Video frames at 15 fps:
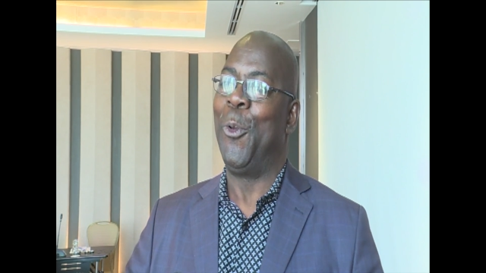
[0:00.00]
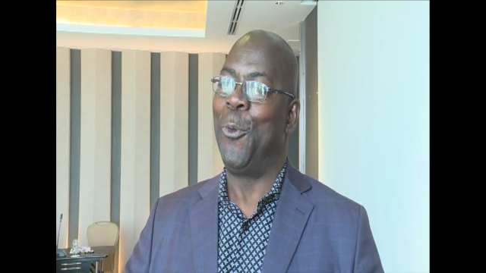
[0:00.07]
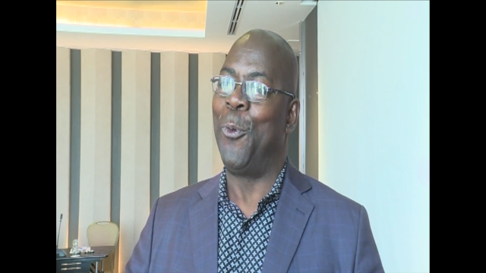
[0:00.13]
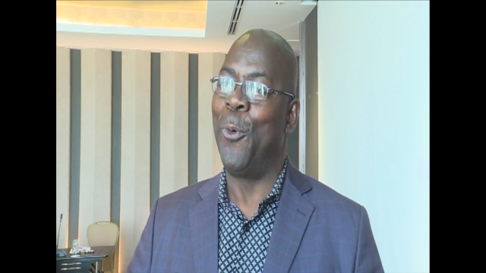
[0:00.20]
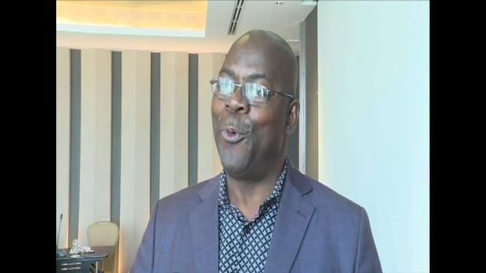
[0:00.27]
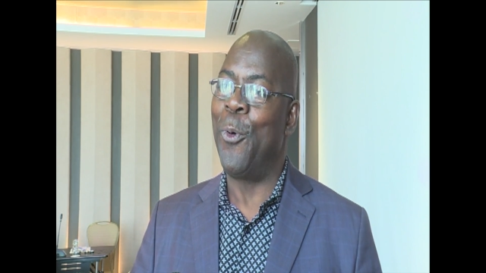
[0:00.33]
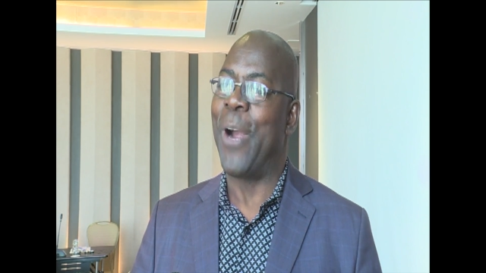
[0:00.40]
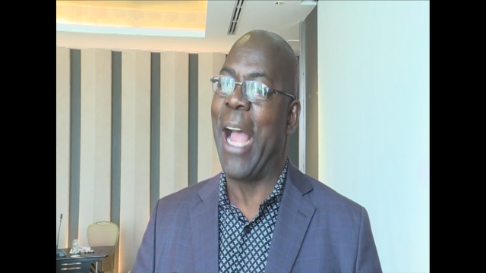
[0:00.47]

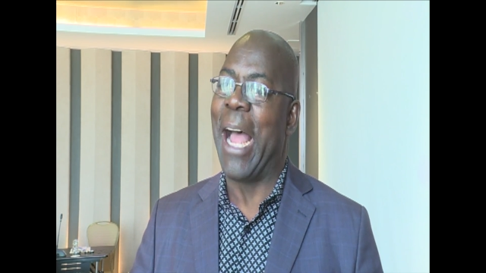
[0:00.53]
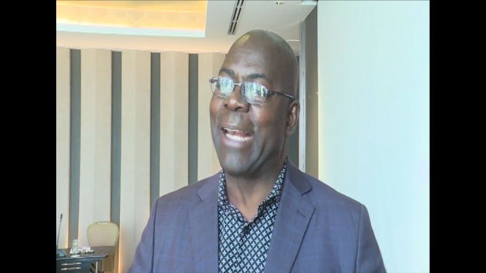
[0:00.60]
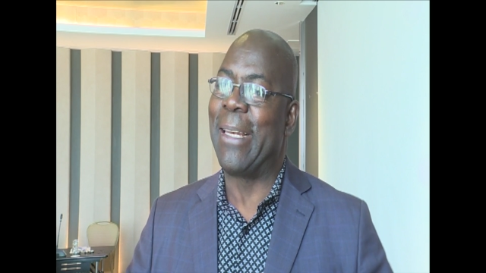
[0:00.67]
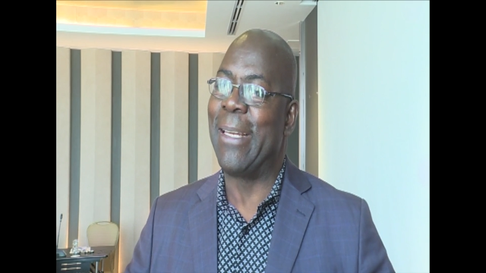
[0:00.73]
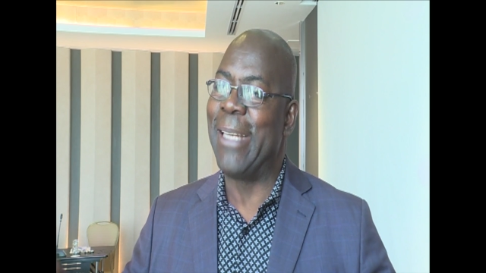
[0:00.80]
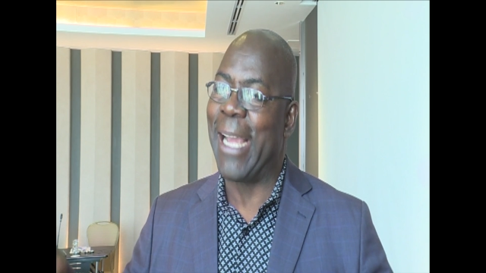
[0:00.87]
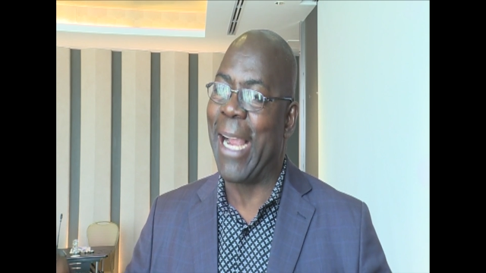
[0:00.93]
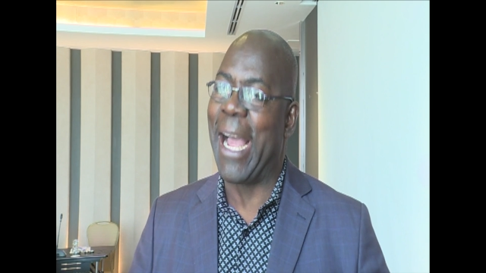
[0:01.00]
to look at
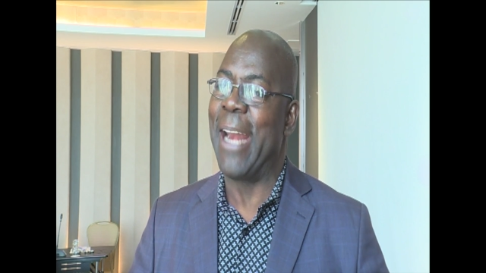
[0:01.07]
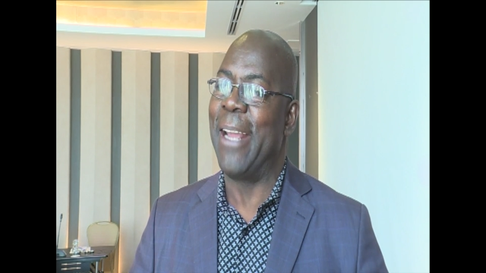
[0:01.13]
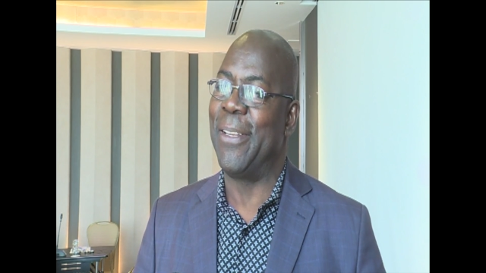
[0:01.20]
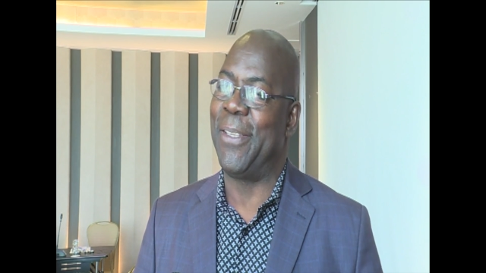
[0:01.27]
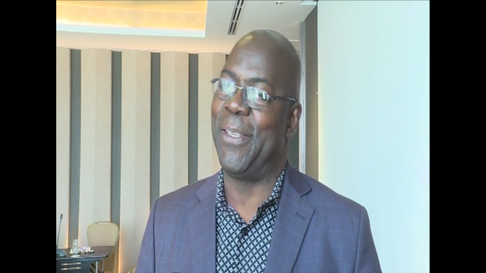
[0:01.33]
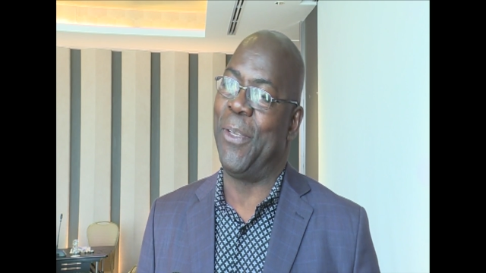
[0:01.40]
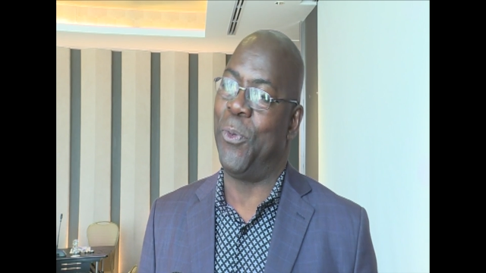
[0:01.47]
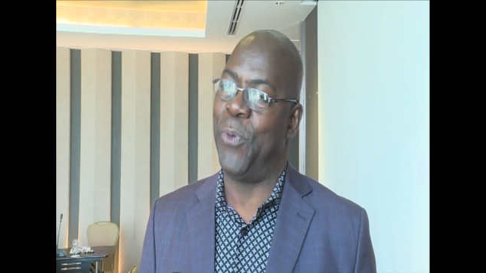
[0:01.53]
the
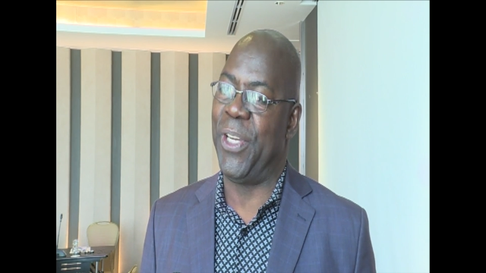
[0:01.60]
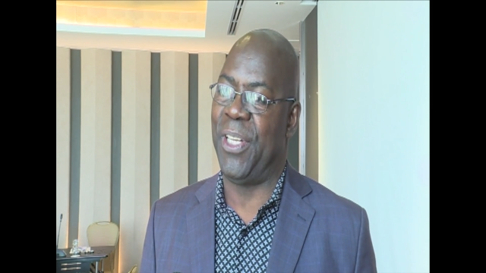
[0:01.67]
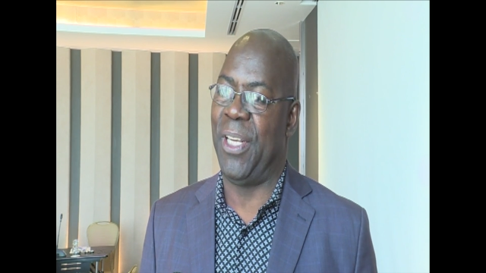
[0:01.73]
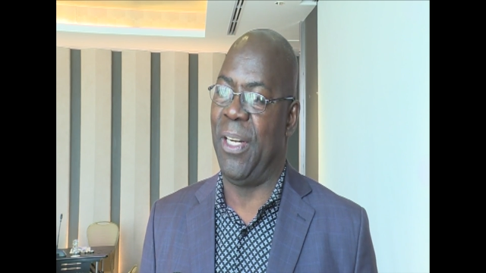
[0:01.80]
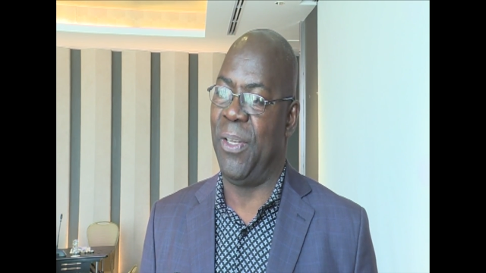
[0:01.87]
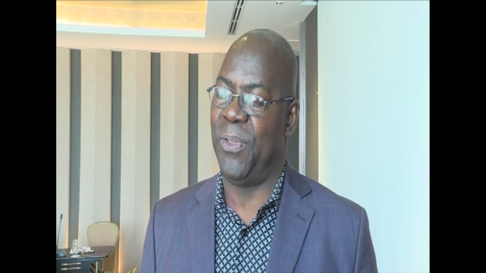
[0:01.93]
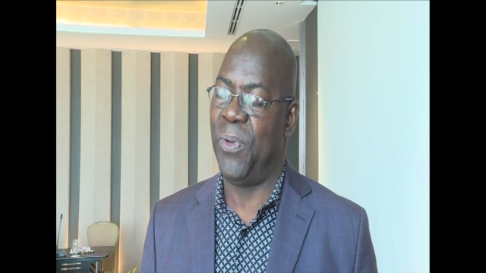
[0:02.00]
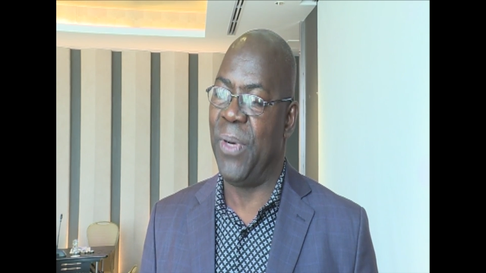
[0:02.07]
current
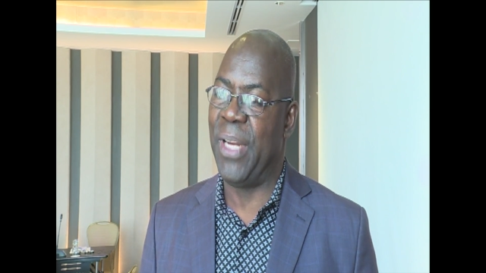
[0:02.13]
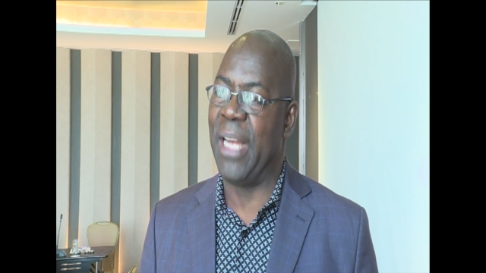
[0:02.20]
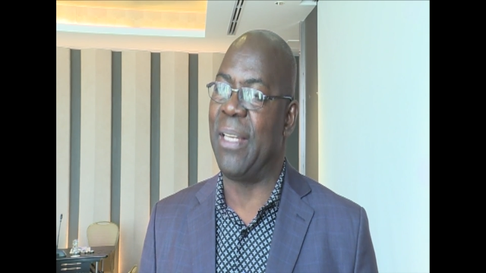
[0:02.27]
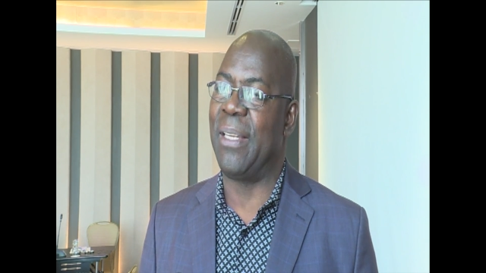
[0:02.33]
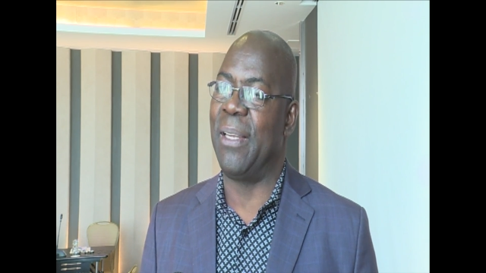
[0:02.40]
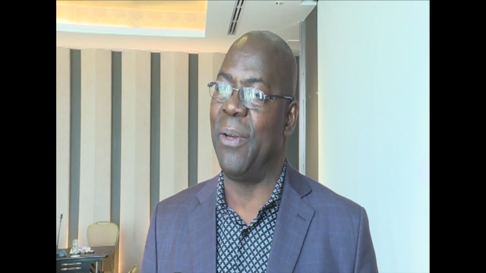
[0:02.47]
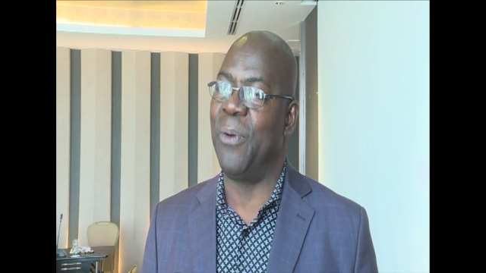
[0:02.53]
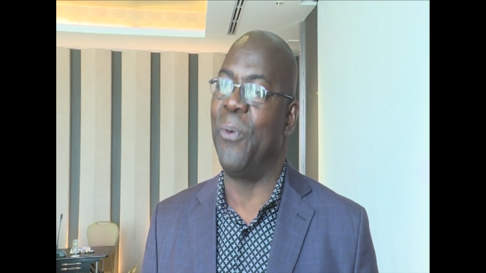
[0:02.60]
situation so
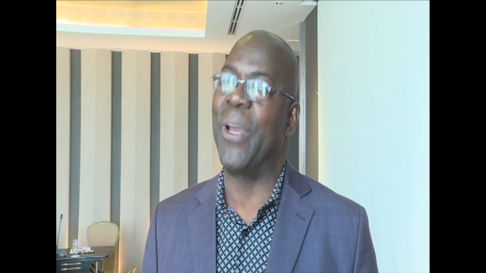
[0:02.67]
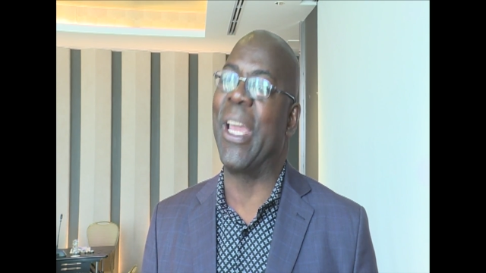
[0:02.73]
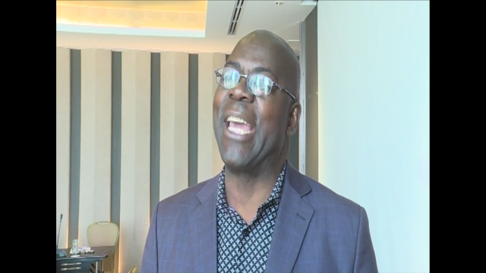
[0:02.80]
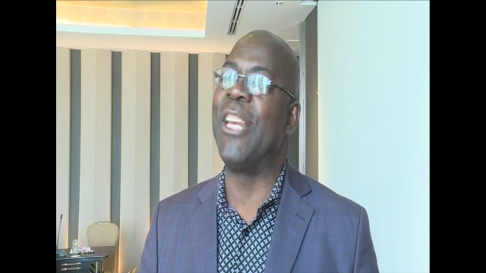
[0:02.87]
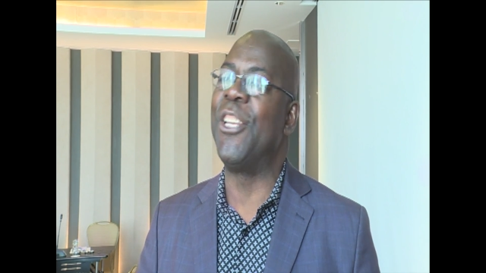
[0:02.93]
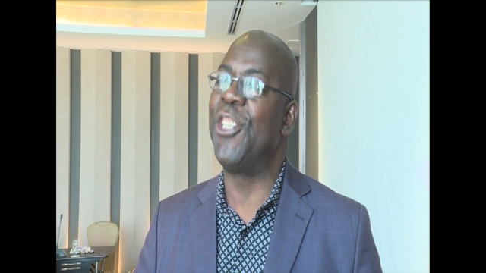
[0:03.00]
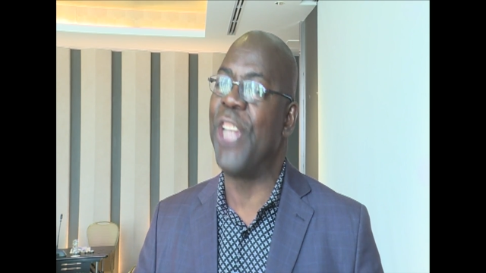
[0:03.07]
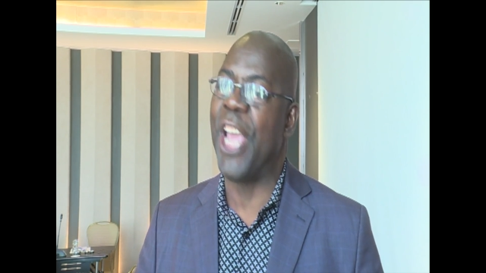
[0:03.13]
that we
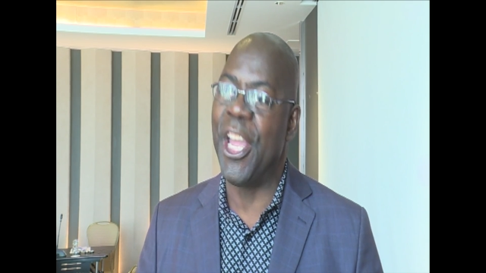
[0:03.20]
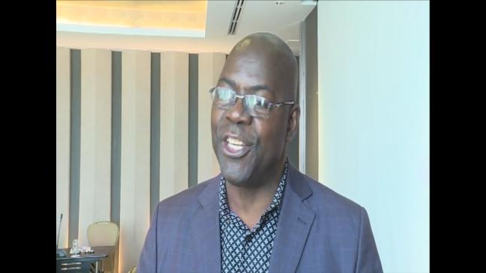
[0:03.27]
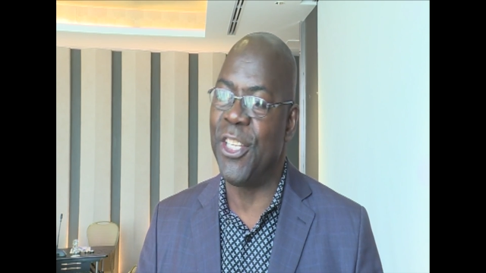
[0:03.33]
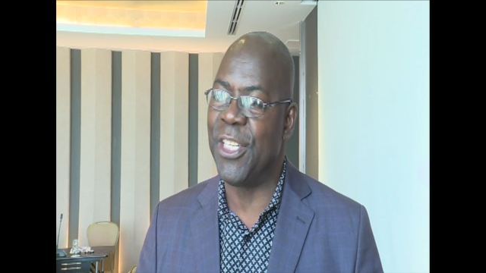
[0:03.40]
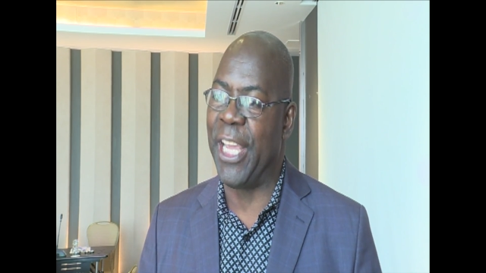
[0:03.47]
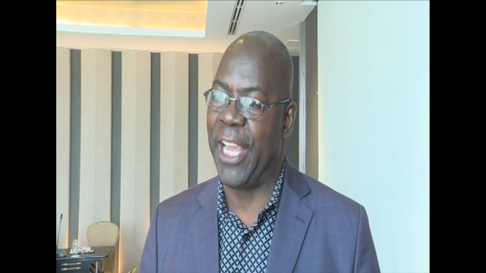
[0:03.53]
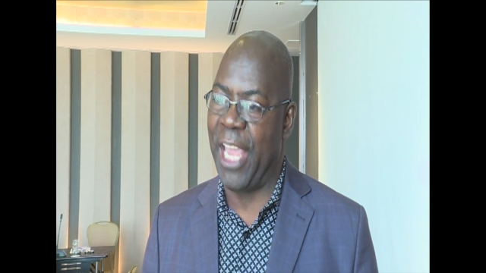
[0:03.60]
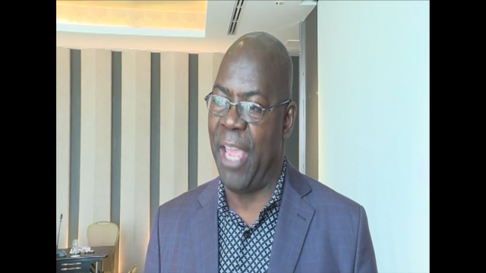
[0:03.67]
can
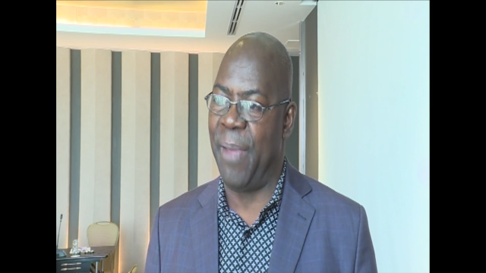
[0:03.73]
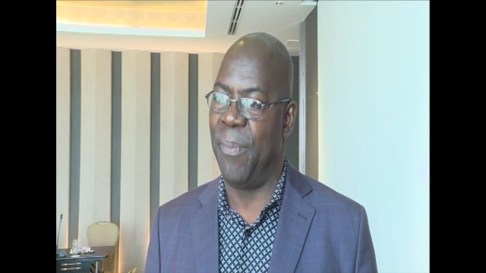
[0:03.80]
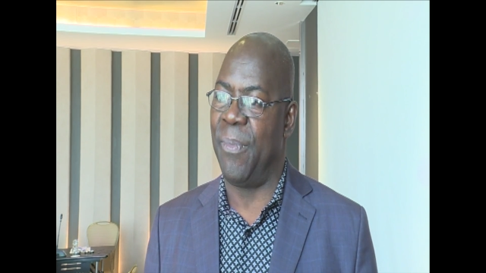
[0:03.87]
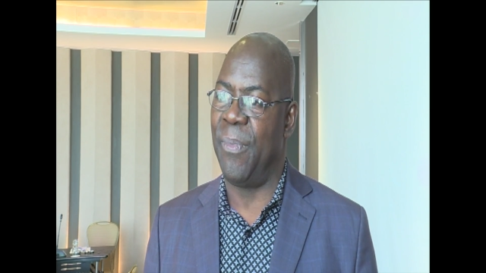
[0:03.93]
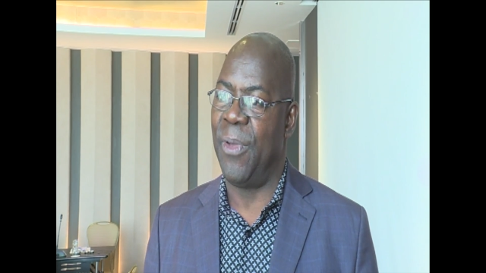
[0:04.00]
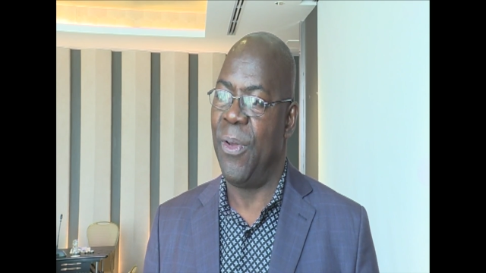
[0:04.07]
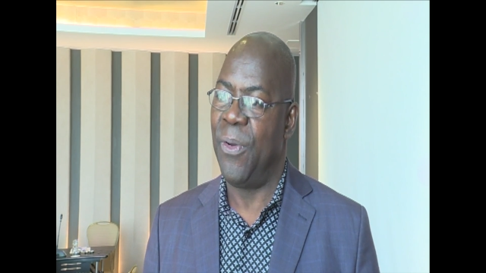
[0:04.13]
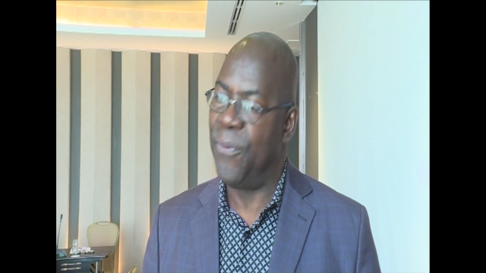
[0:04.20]
change the game
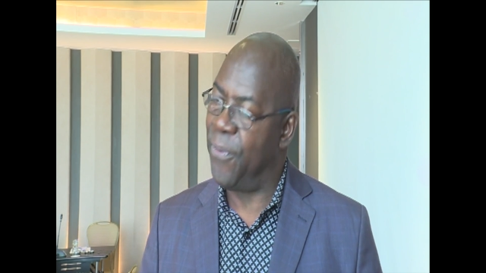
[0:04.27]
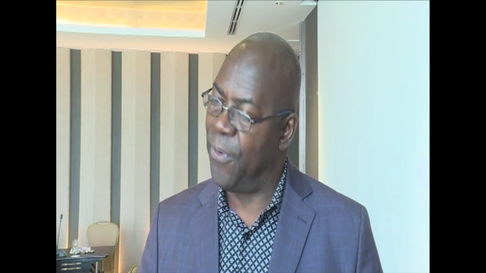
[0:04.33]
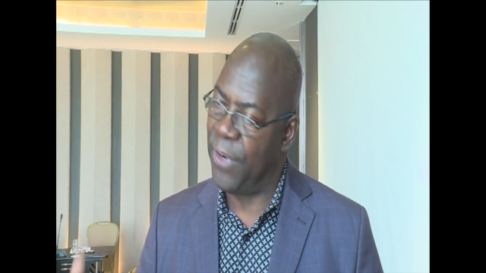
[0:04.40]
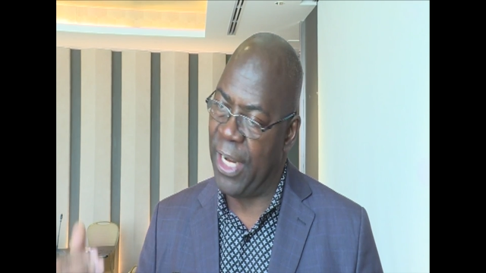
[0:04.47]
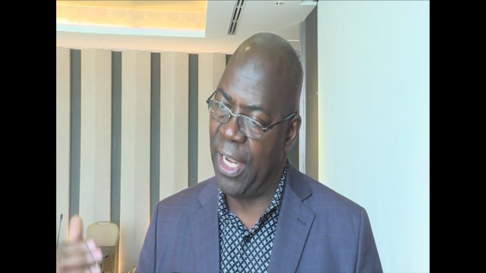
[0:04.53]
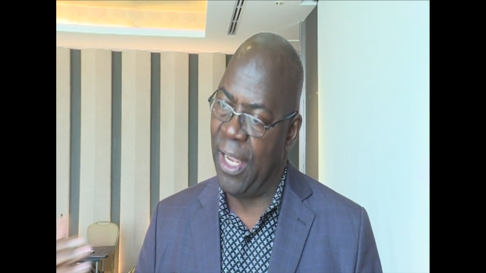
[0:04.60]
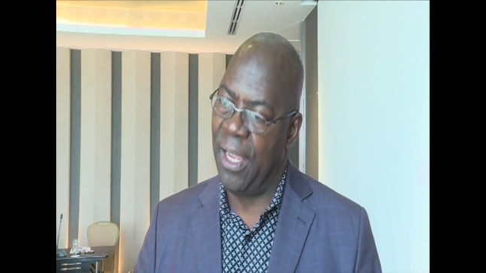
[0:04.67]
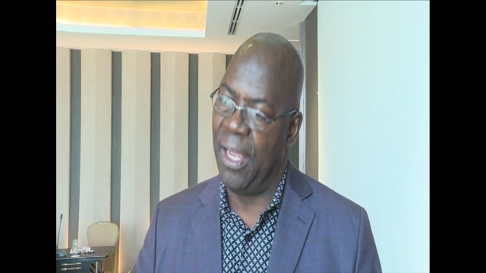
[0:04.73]
for
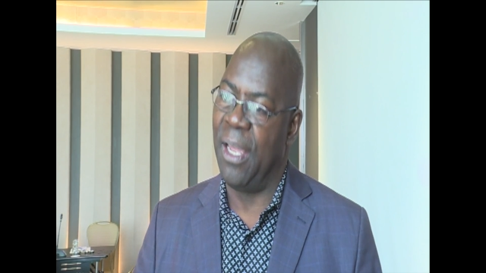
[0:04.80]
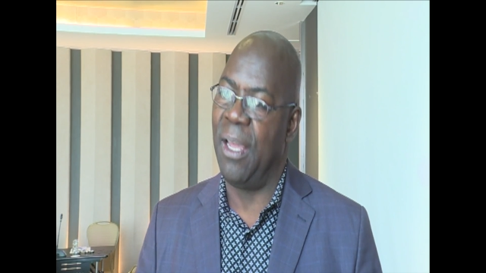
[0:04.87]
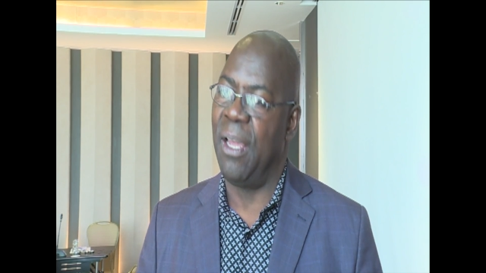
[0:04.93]
the